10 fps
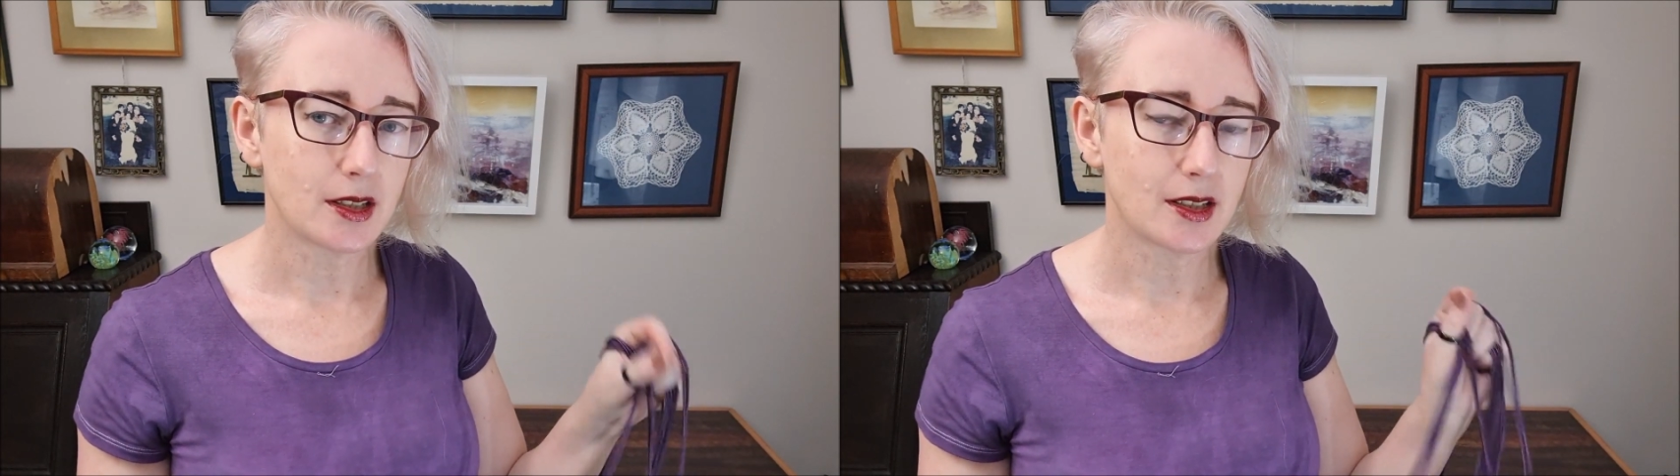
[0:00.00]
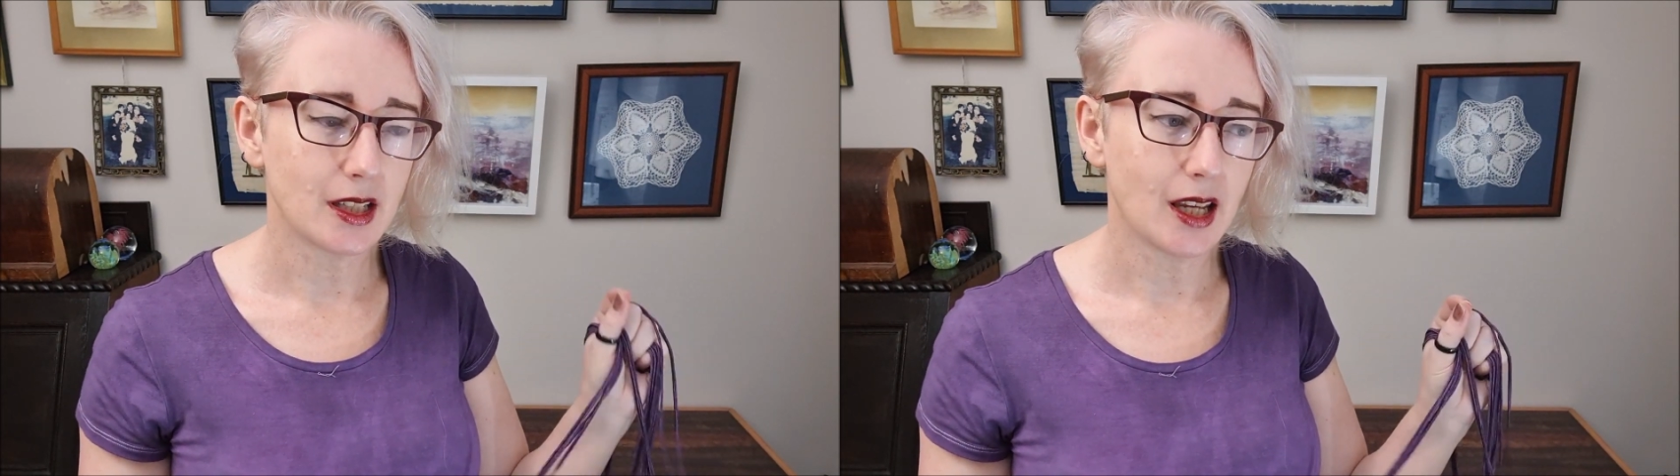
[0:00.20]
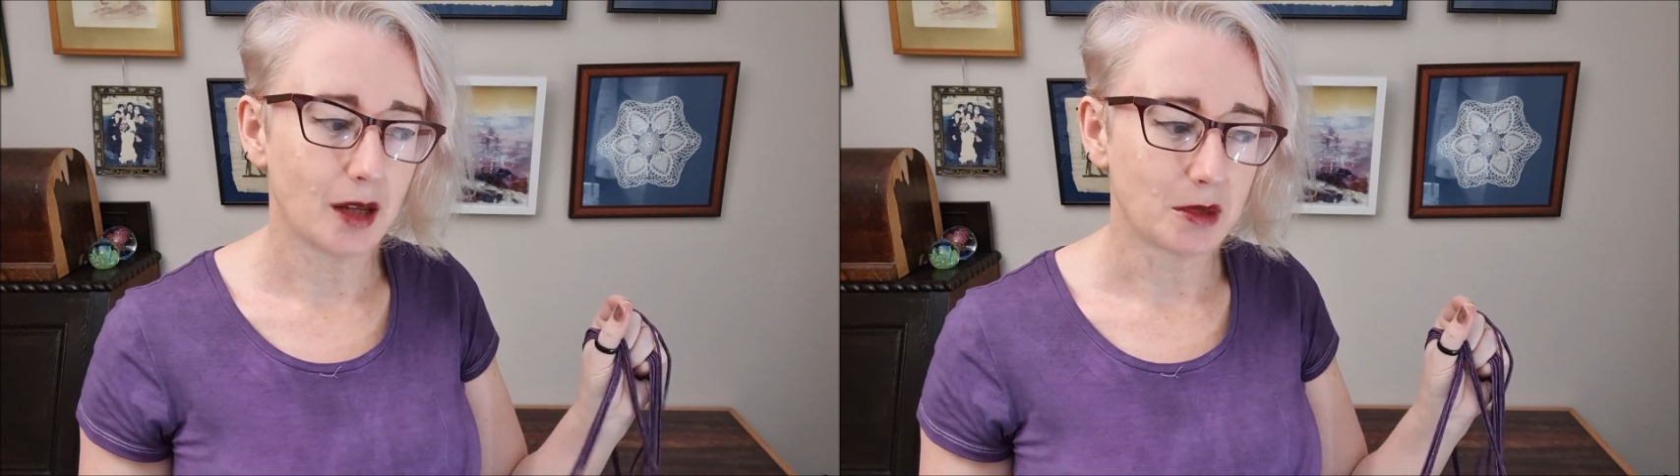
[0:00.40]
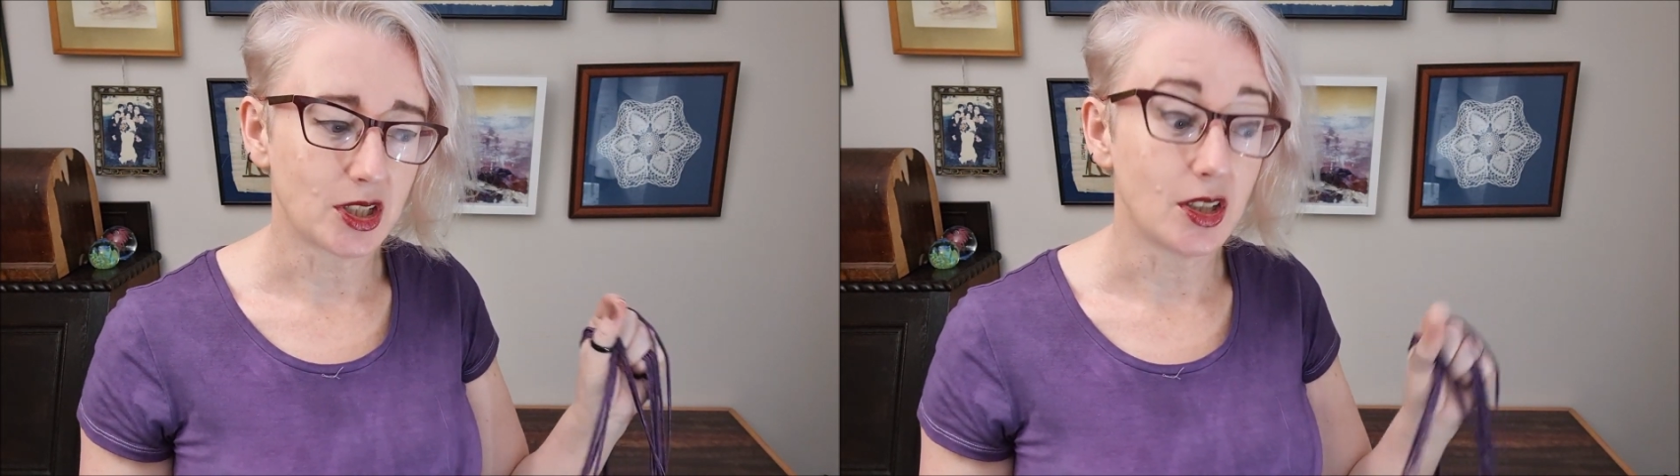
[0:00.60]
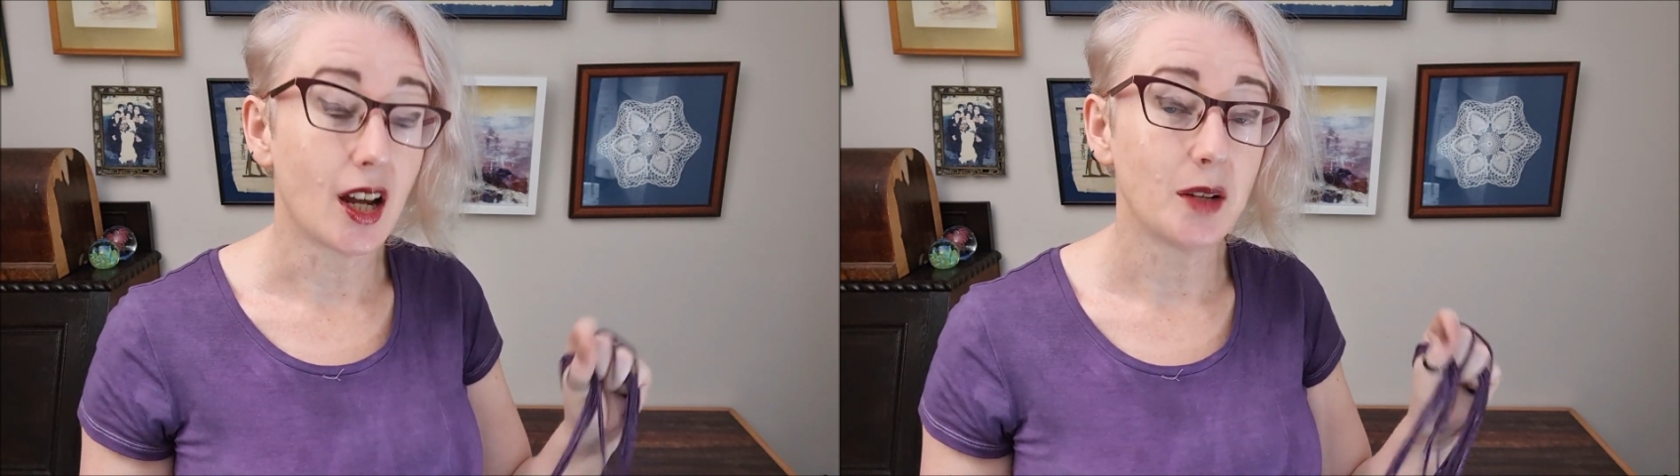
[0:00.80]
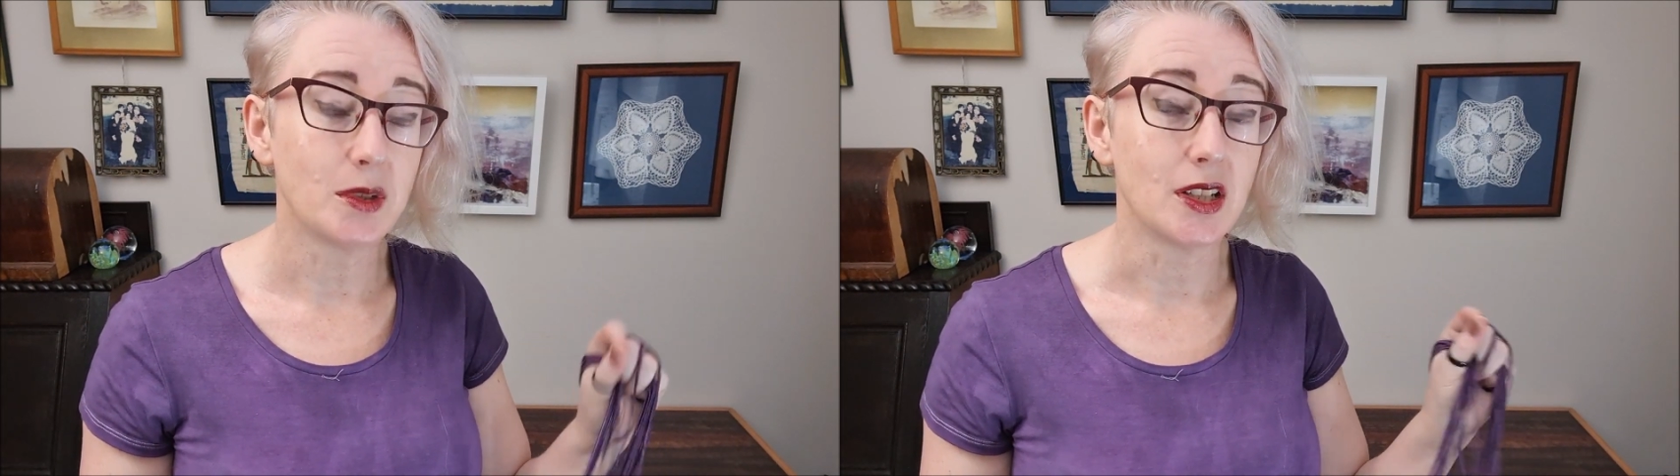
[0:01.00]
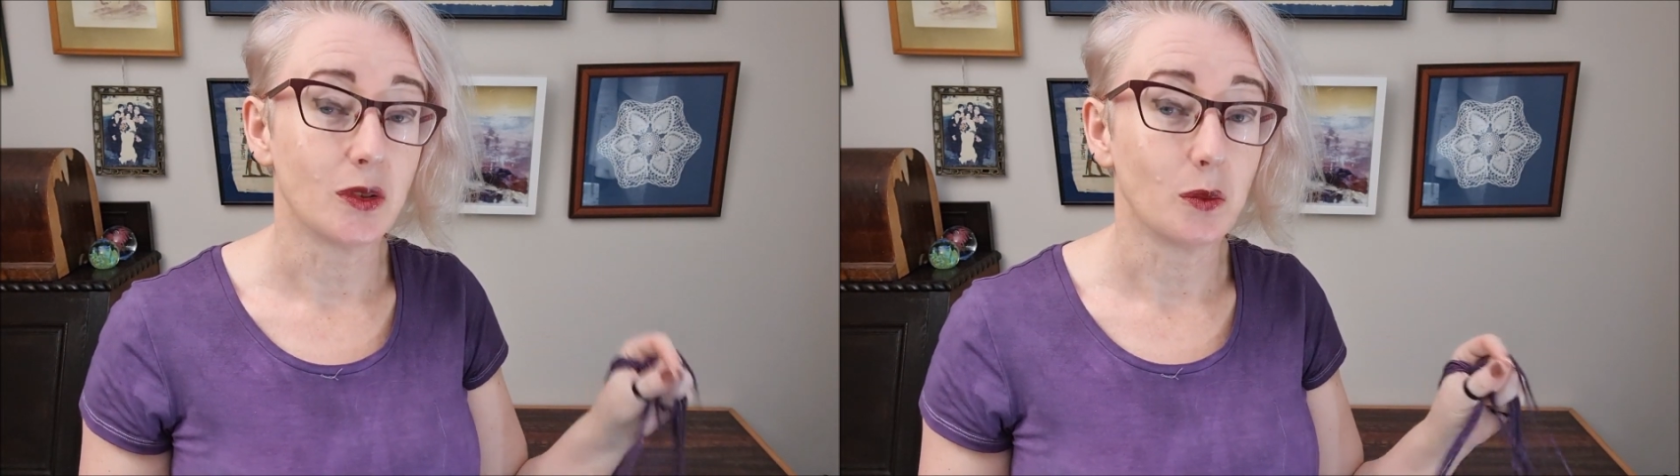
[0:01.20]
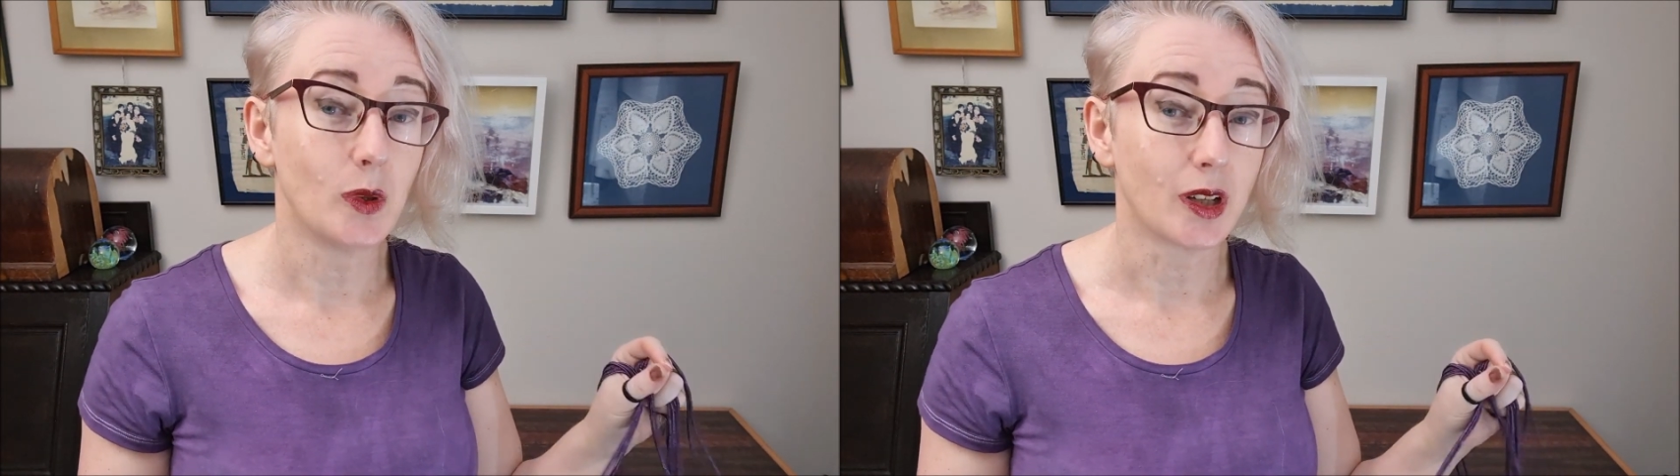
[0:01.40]
to see how much dye was in
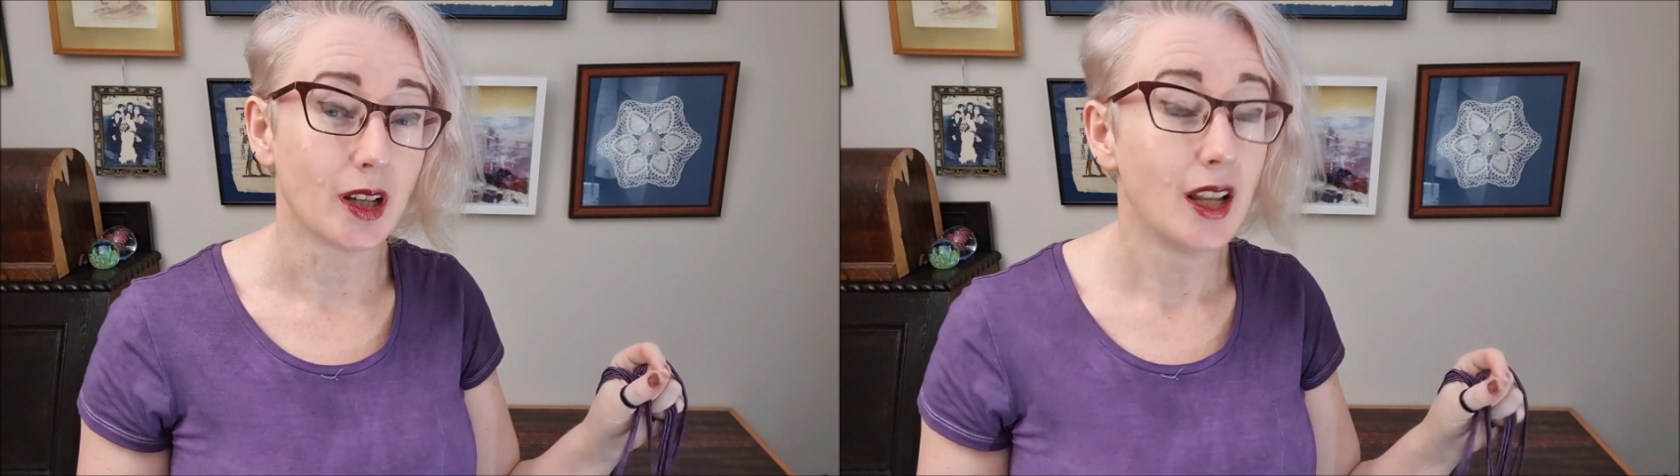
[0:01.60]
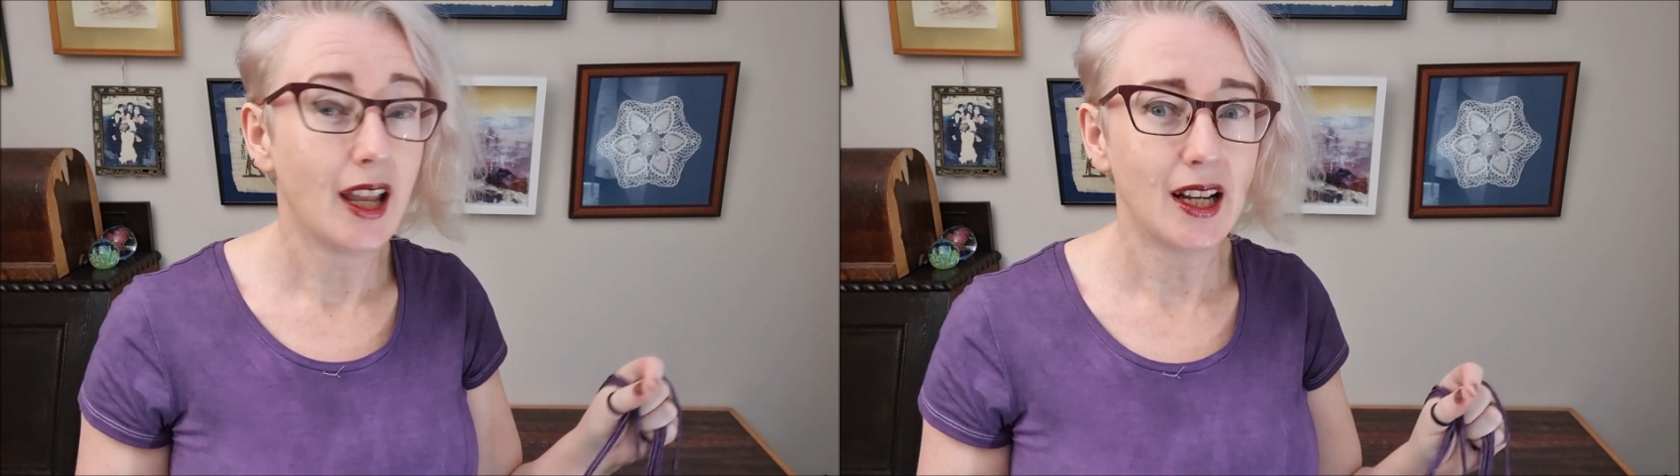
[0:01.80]
the water,